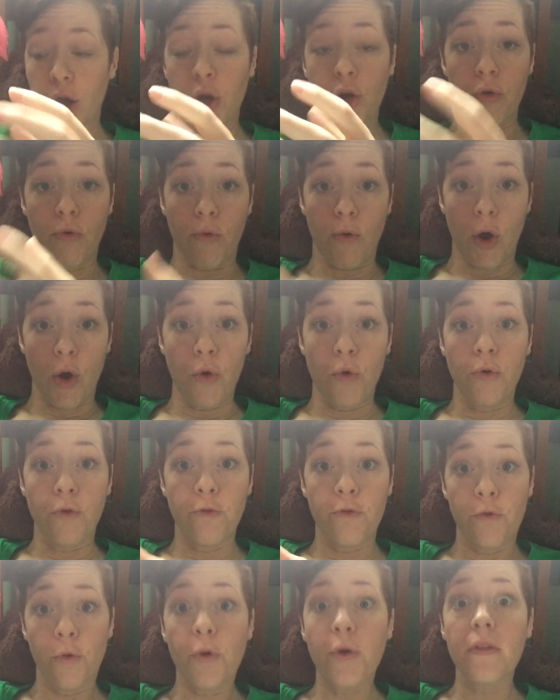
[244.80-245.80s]

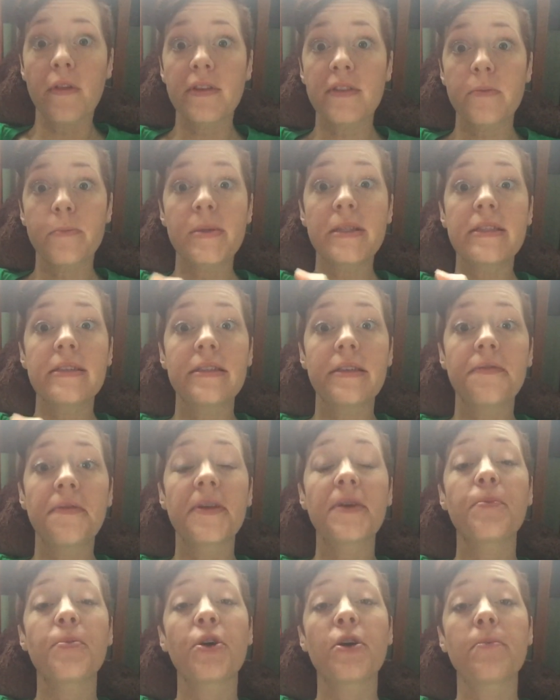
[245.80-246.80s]
grown for the
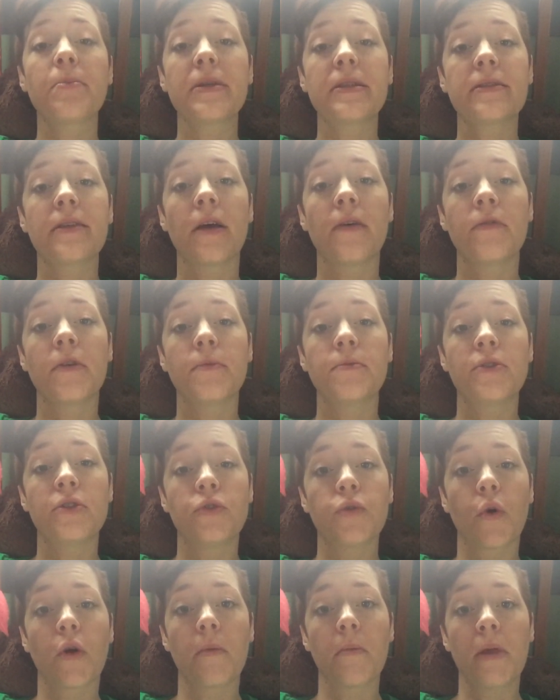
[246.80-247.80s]
specific purpose of
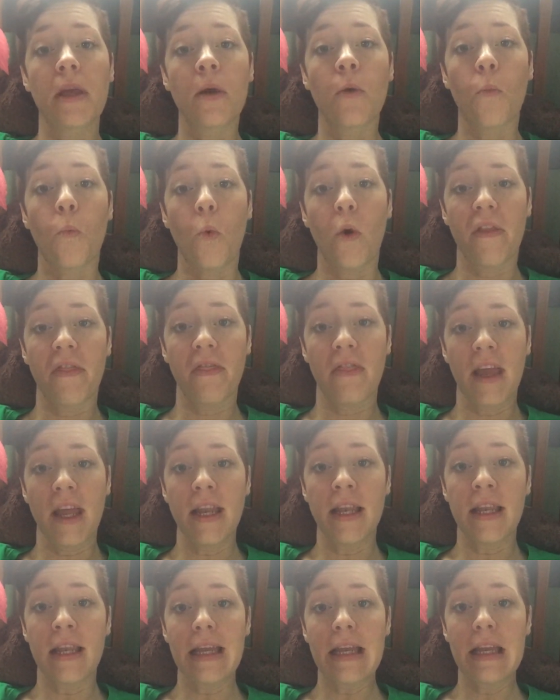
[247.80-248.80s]
absorbing what
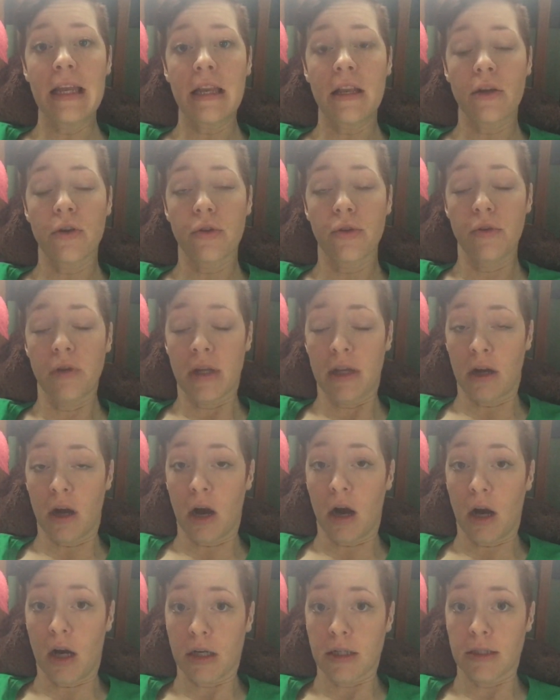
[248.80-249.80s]
they need, including
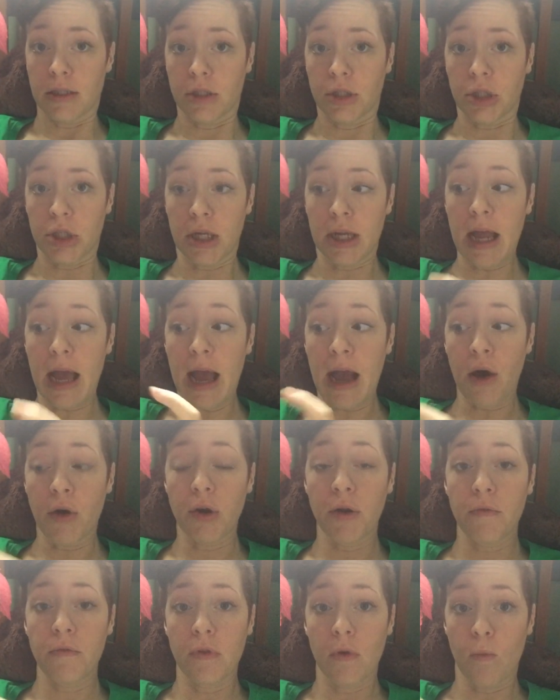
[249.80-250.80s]
oxygen,
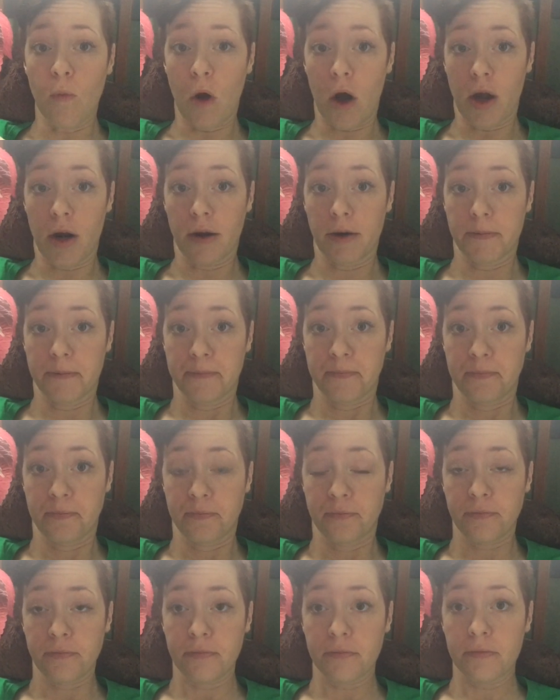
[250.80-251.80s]
out of the water.
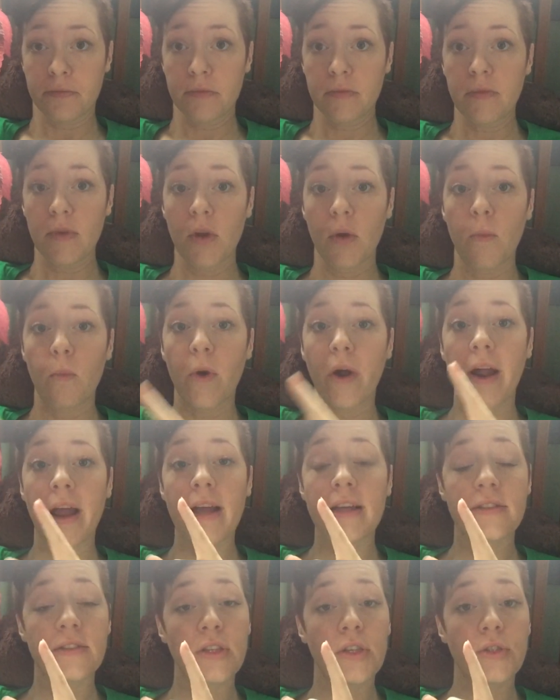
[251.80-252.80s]

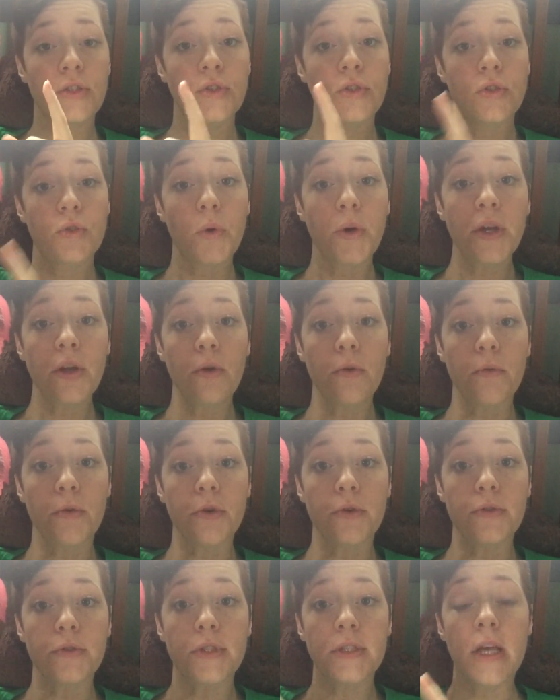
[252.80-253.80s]
Whereas soil
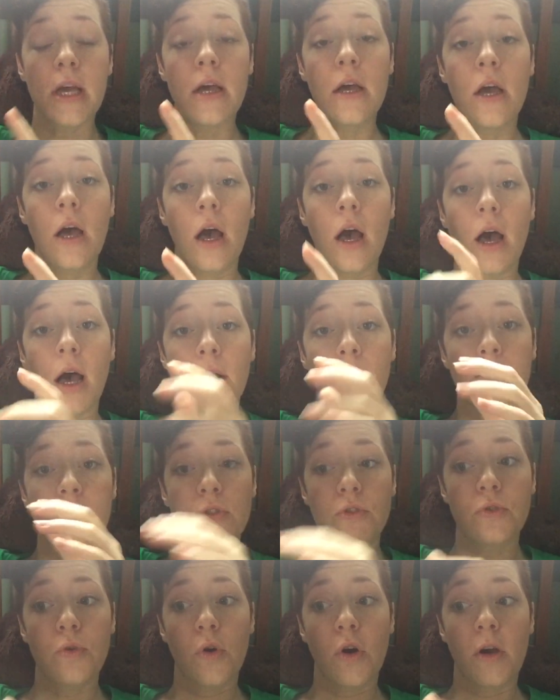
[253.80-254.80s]
roots
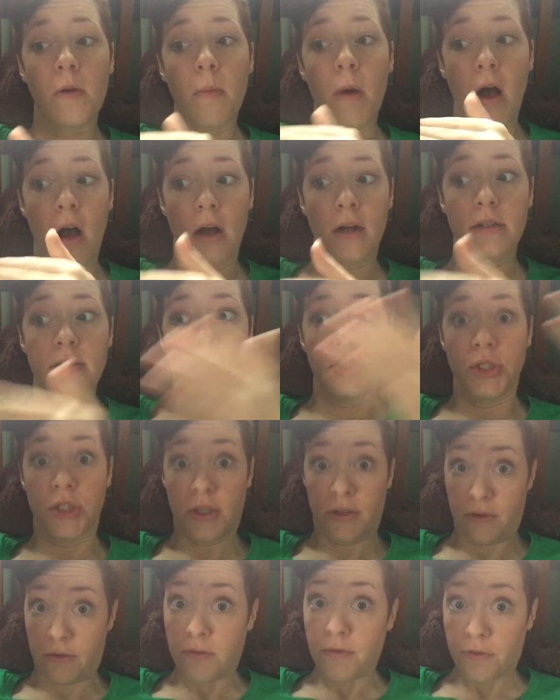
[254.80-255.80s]
absorb
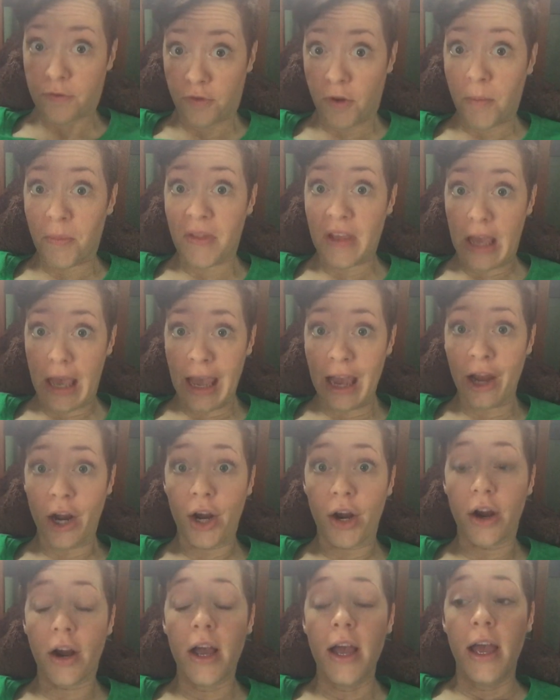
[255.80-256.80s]
oxygen from the
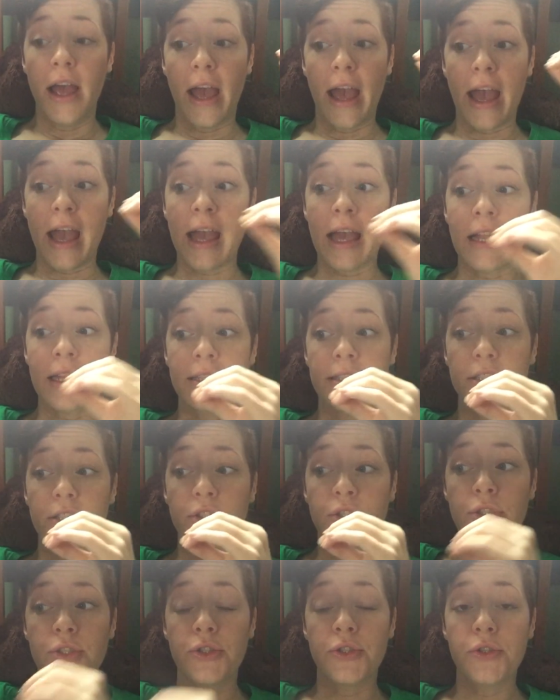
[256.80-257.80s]
air, and
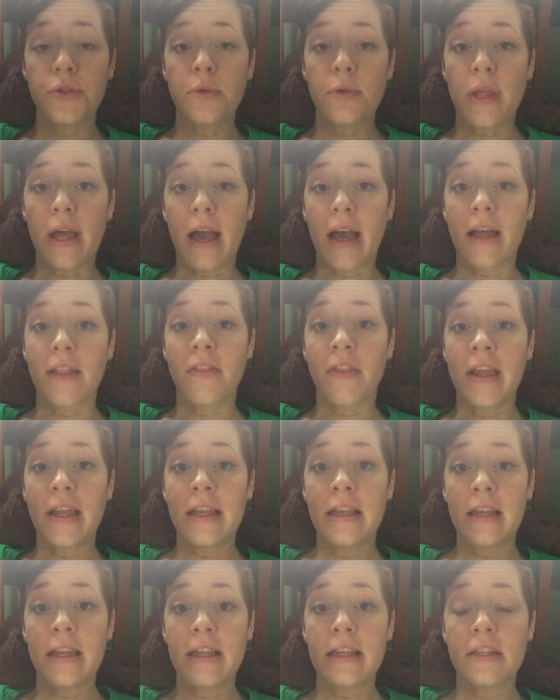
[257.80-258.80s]
to do that they
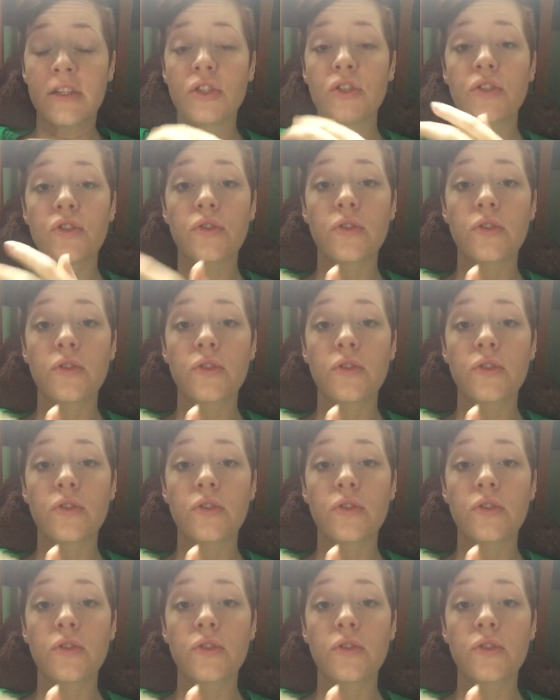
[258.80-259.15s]
need